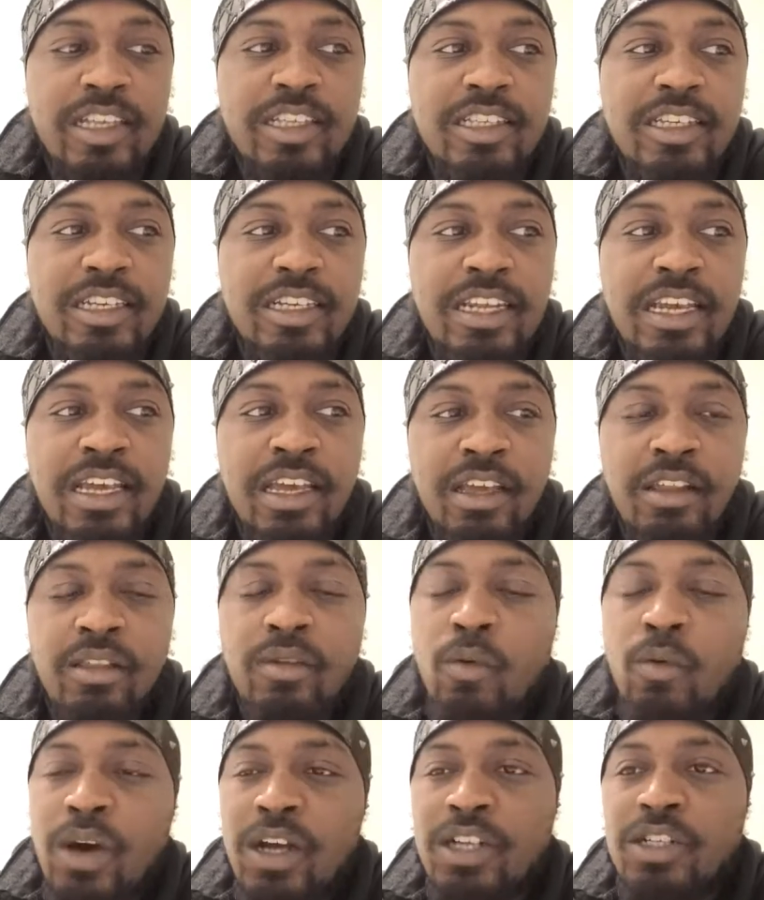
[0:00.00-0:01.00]
Today,
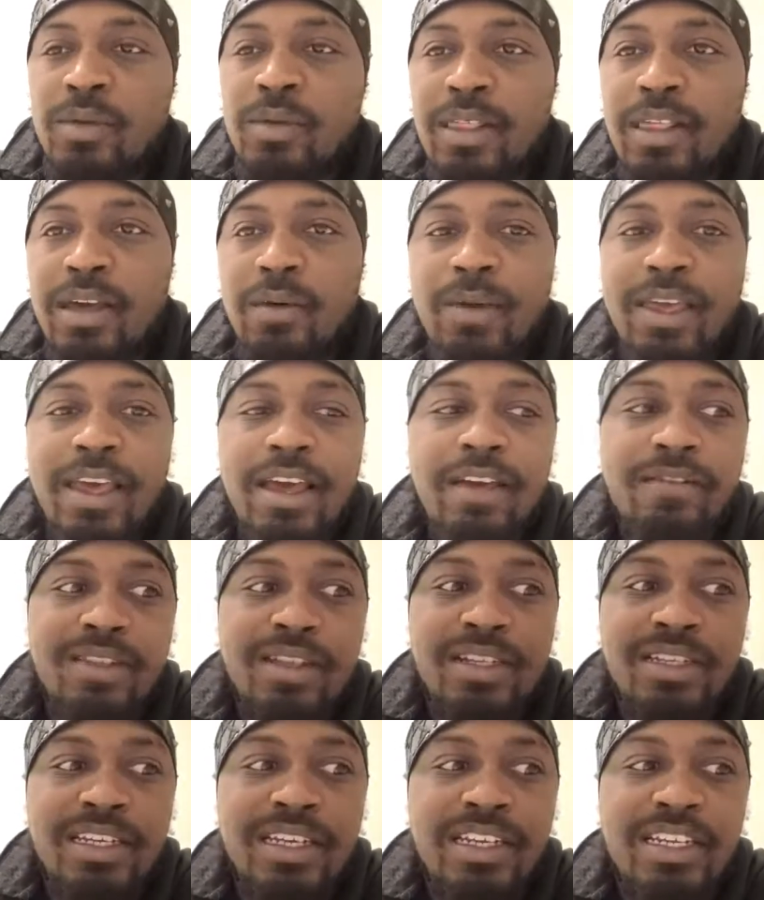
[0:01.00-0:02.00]
the watchmen that we have,
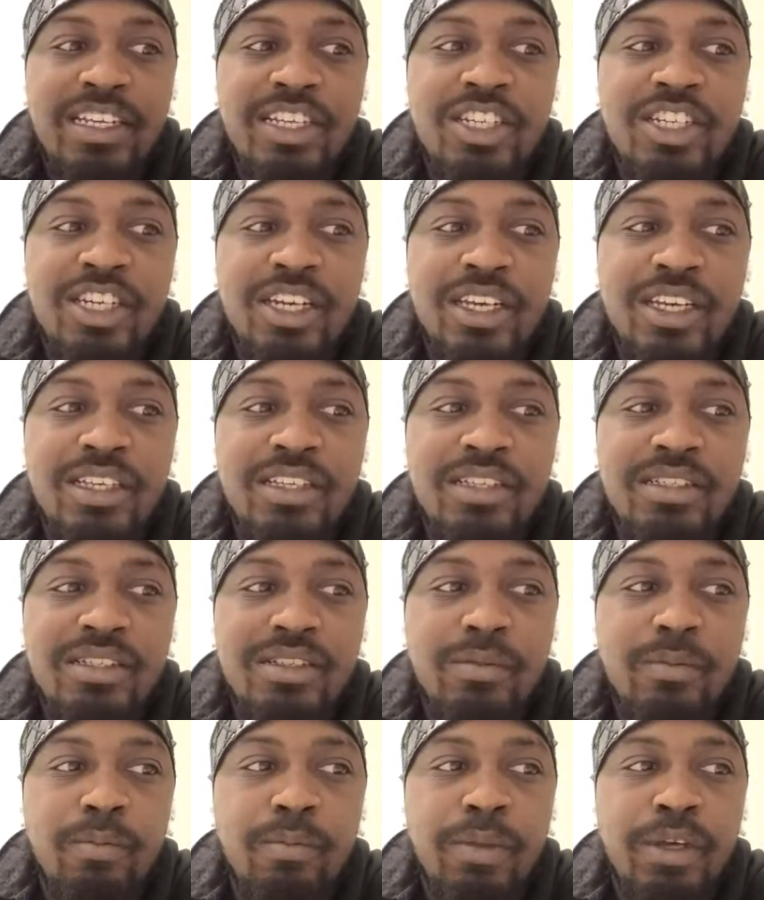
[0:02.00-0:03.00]
the TD Jakes,
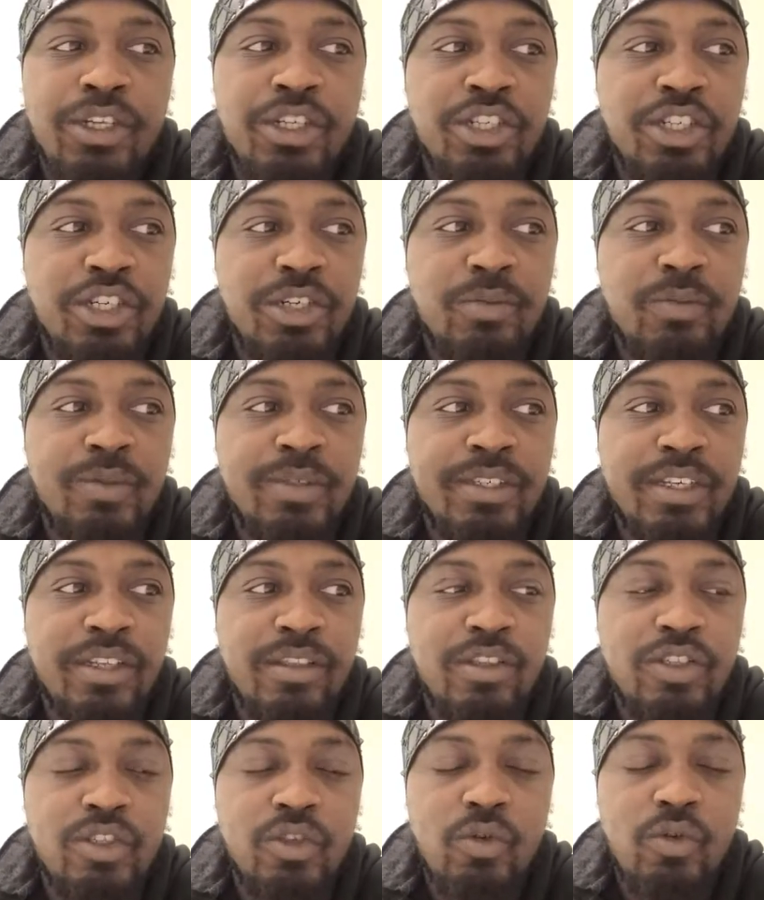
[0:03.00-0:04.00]
the bishops,
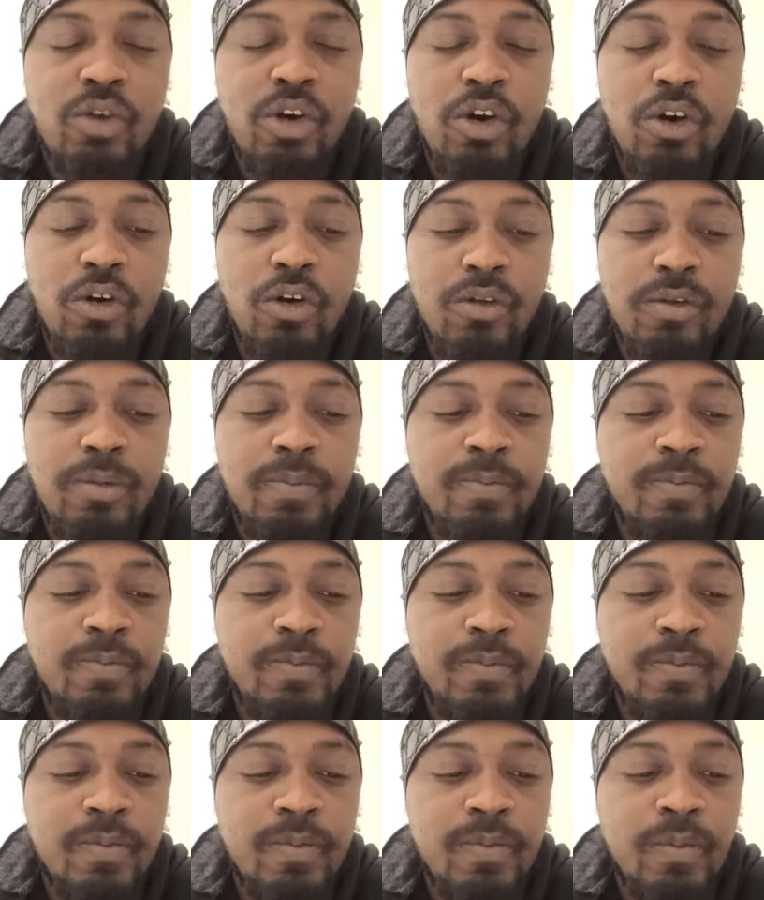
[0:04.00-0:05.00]
and the so-called
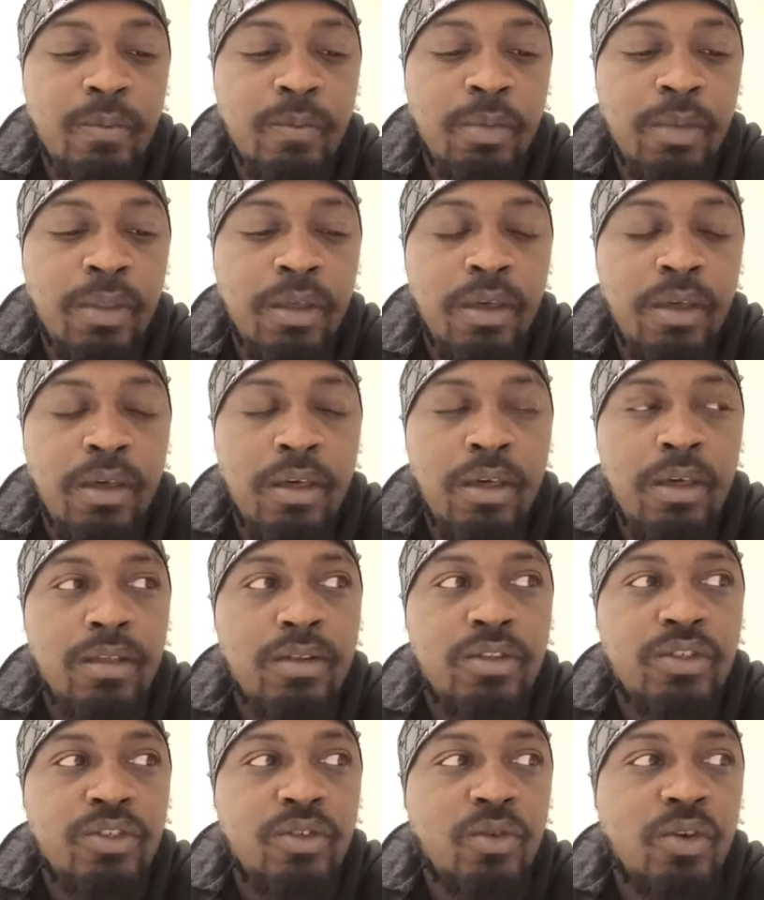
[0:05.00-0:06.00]

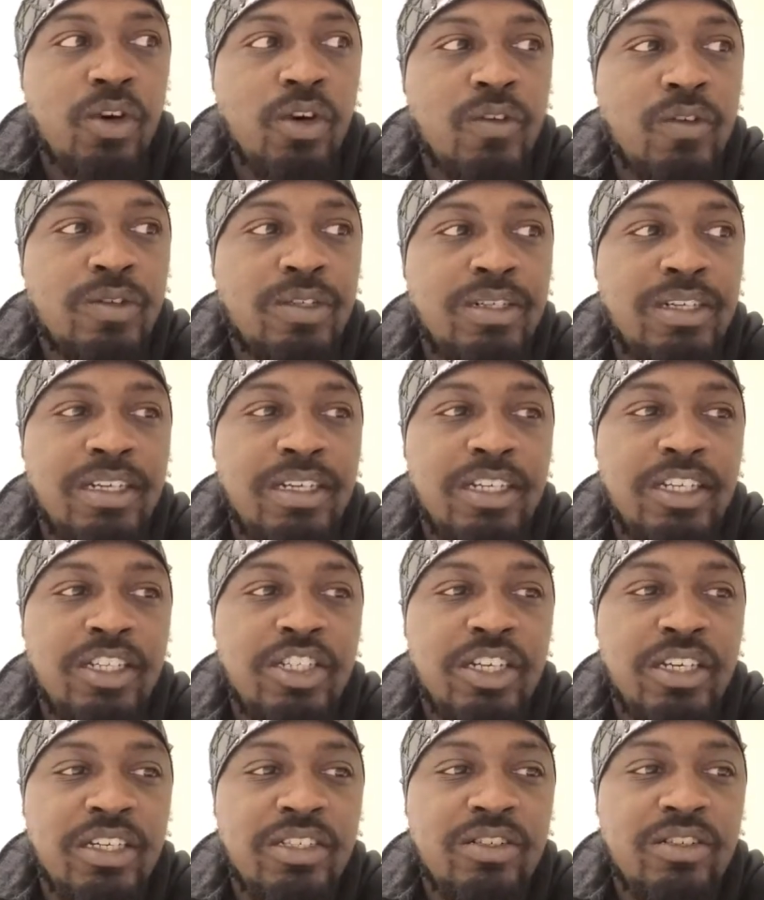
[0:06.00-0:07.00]
TD
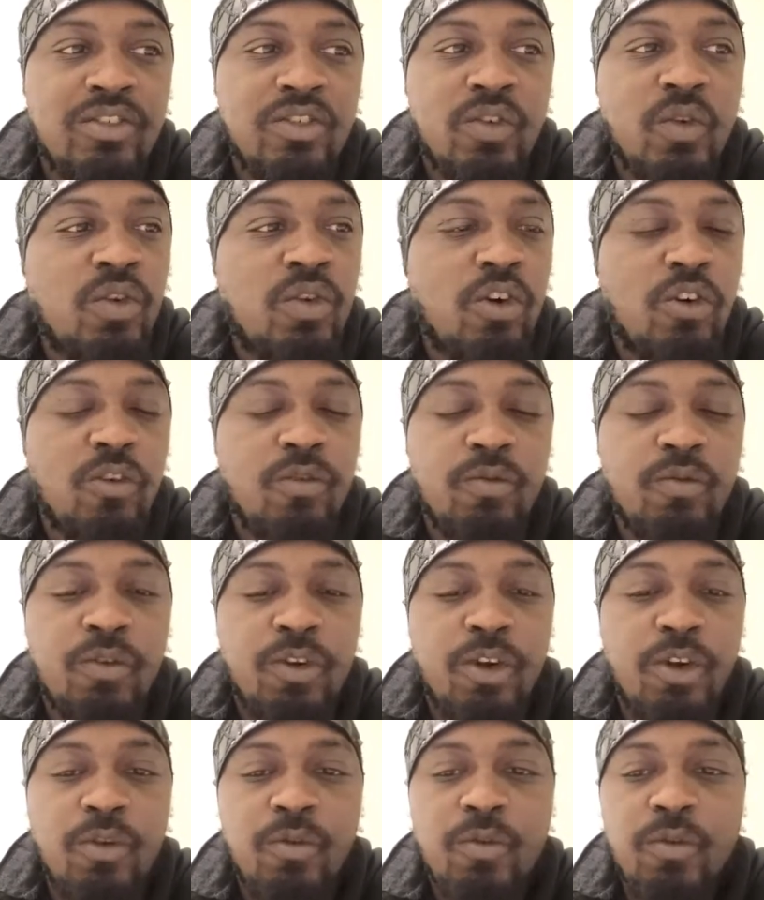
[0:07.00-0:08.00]
Jakes, the so-called
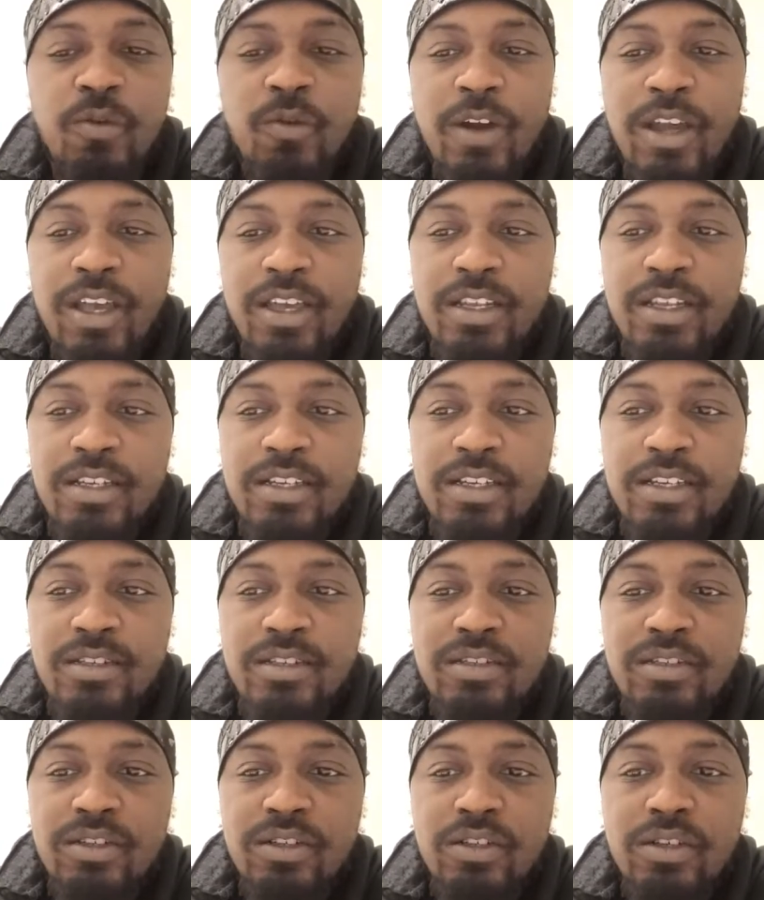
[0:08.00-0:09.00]
Kurt
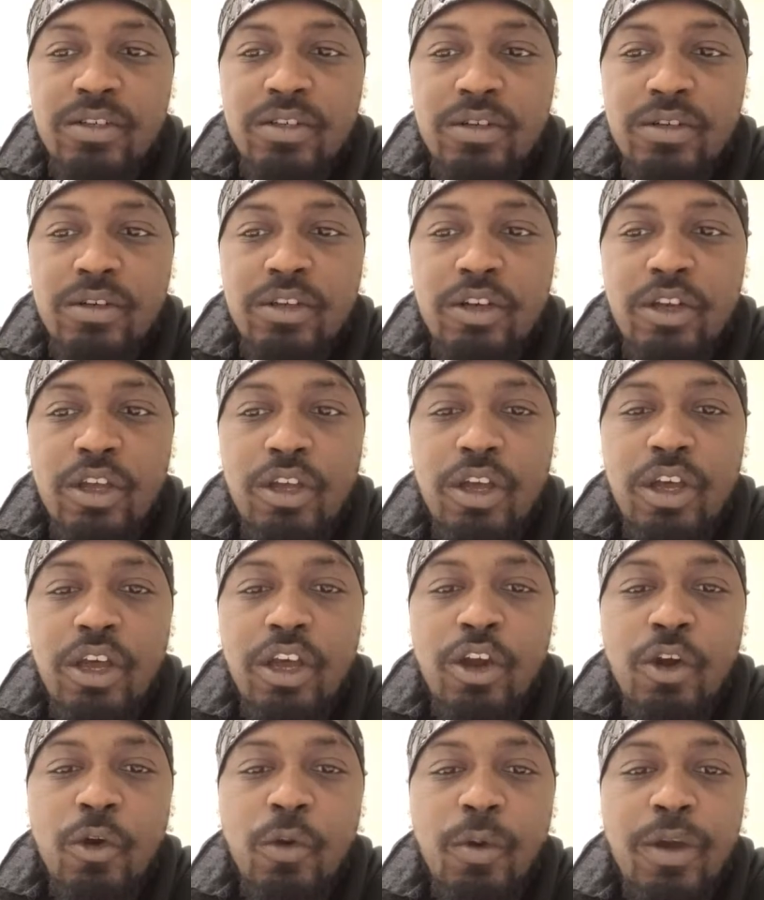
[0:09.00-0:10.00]
Franklins, the
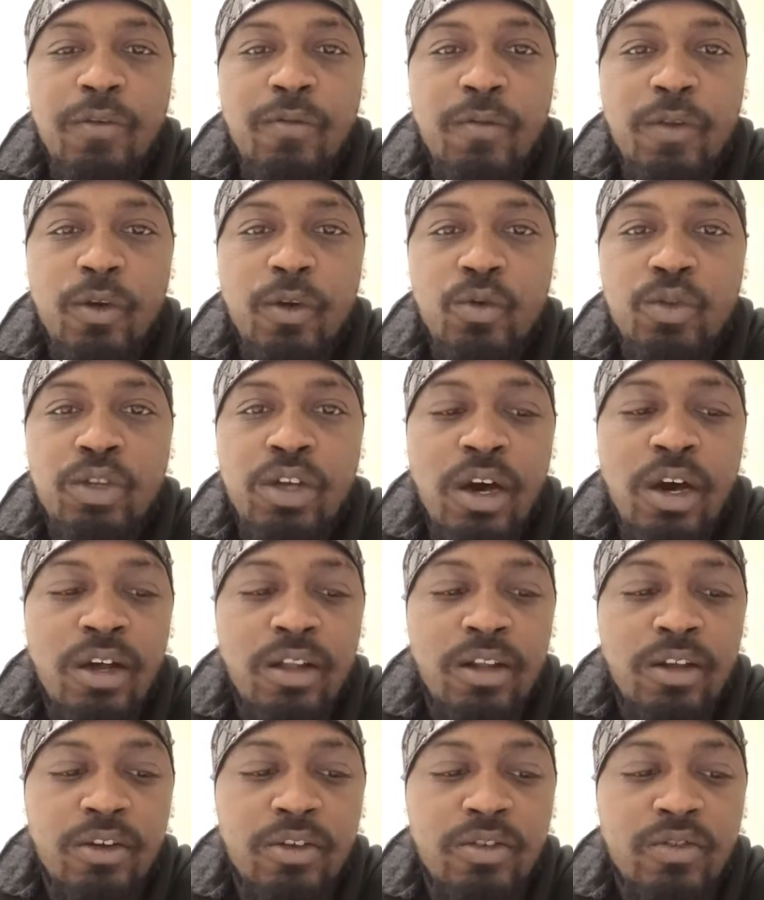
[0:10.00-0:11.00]
Creflo
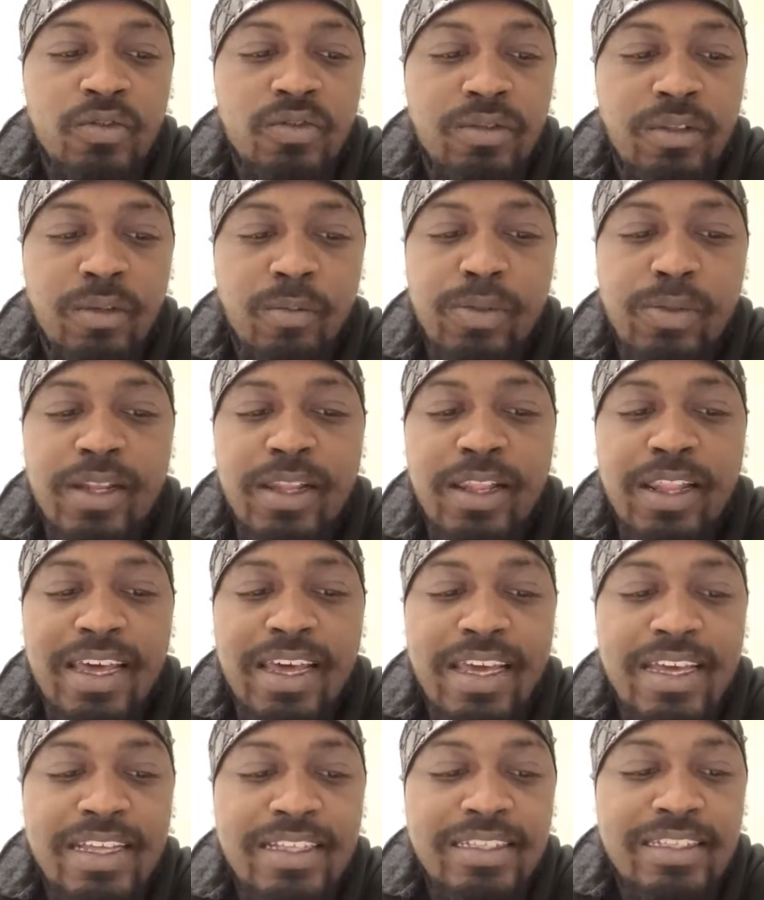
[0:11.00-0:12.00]
Dollars, the
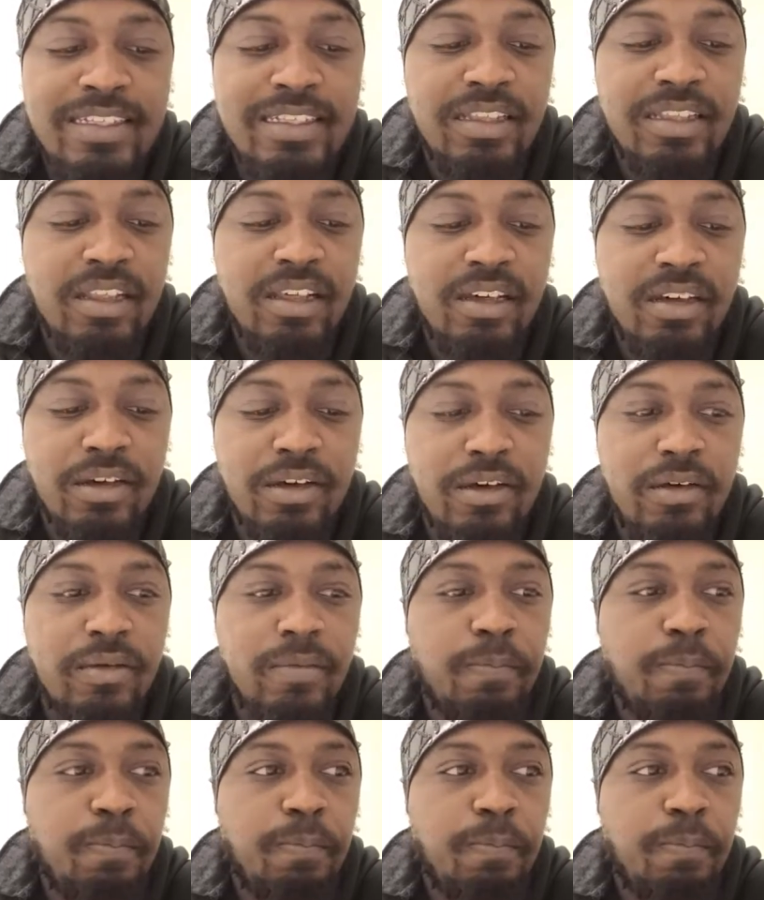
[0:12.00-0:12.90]
Polites, the